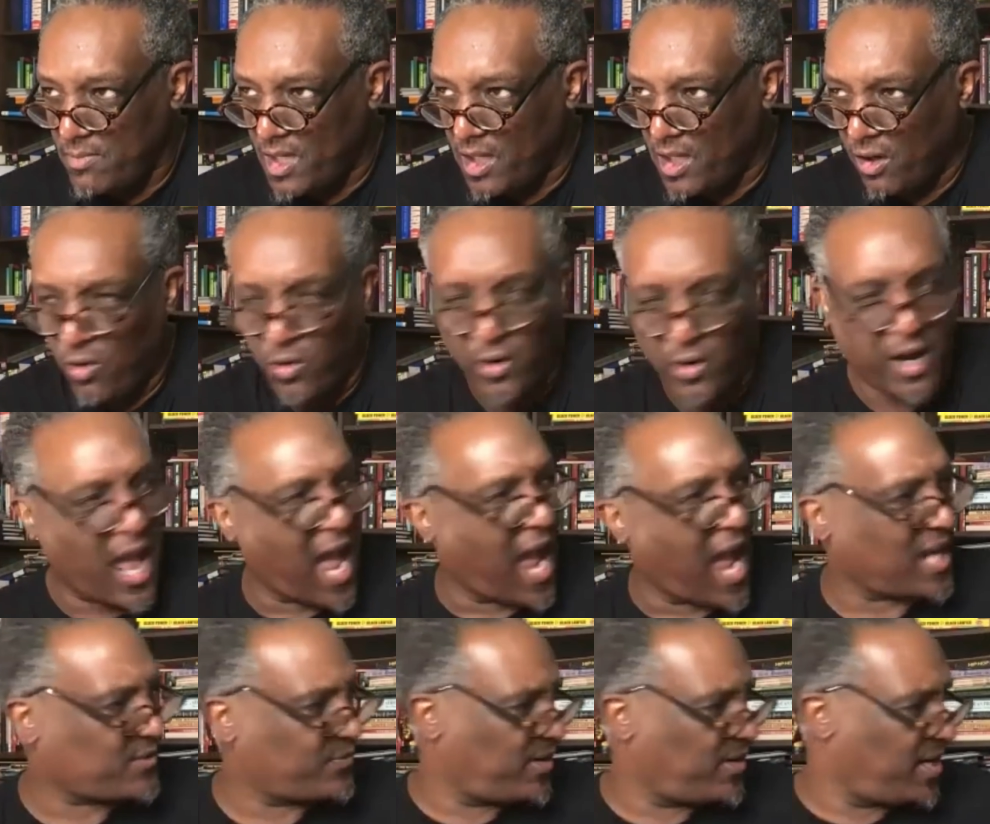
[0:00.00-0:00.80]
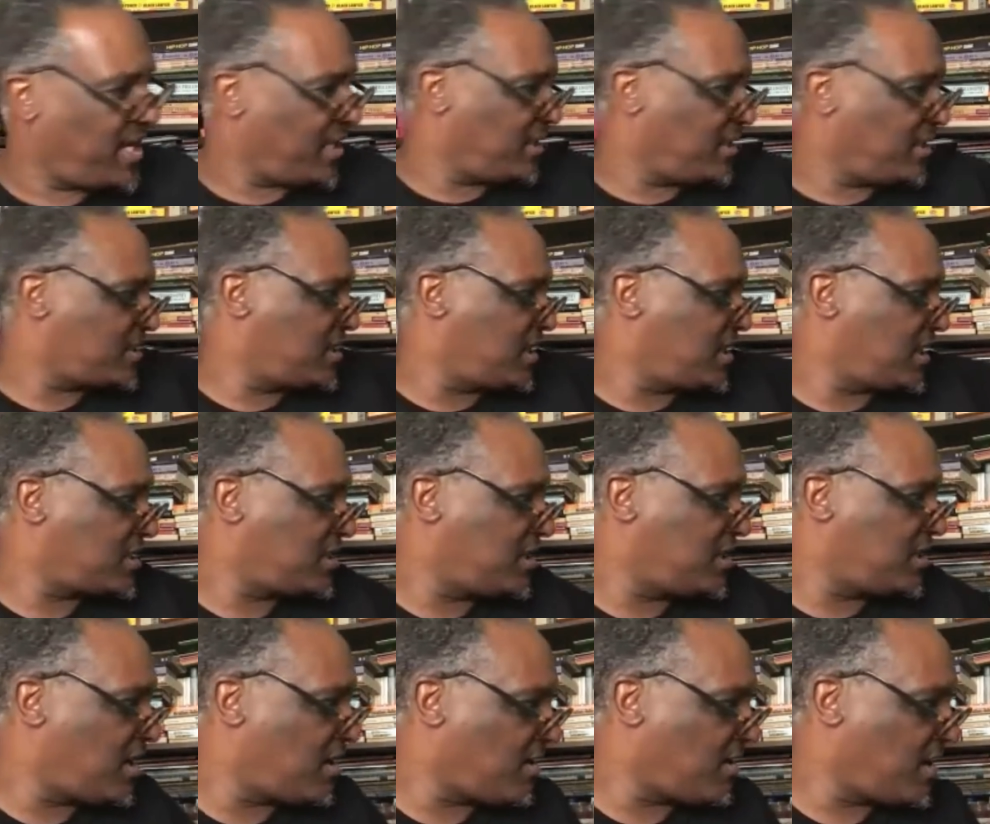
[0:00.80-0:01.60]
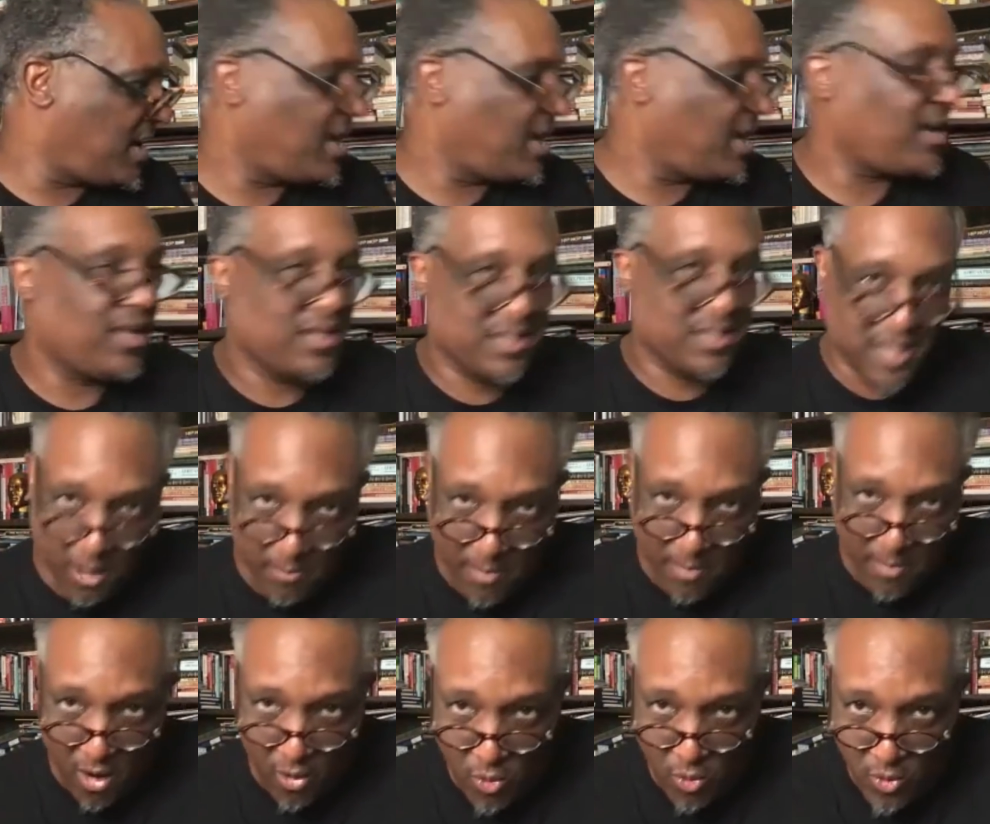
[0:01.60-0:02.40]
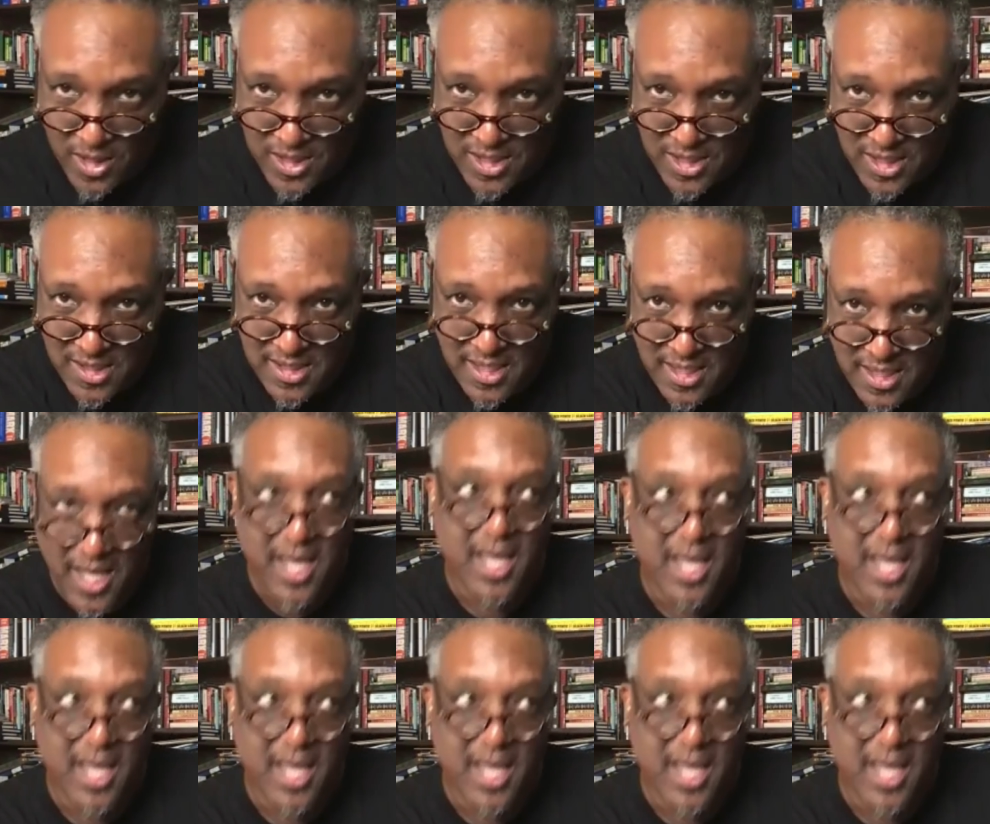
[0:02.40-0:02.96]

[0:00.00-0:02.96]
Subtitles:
go to the Oxford English Dictionary, talking about origins.